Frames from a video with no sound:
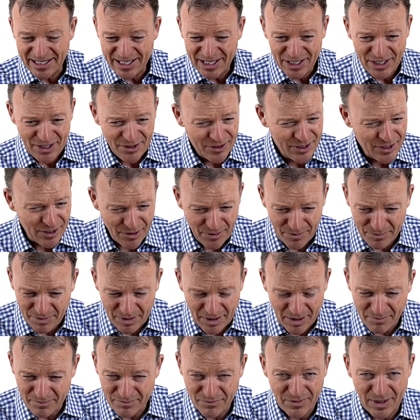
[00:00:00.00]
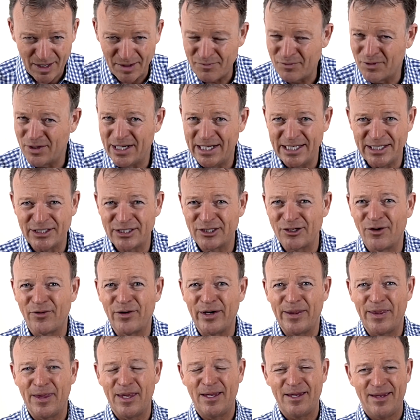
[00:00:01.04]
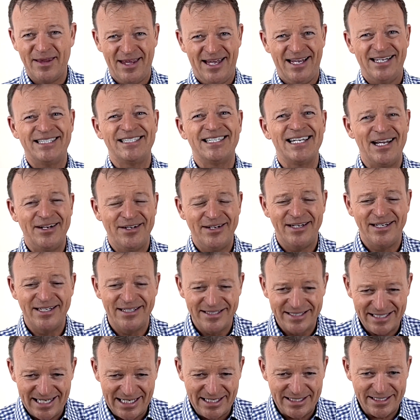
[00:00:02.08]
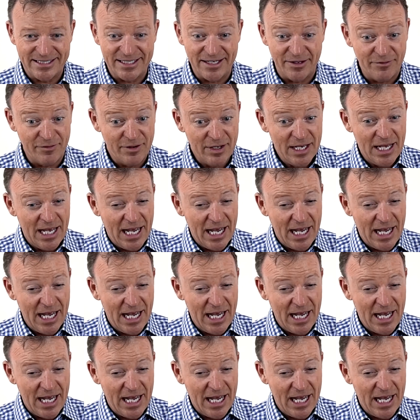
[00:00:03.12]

you go, I'm really sorry, that sounded insensitive.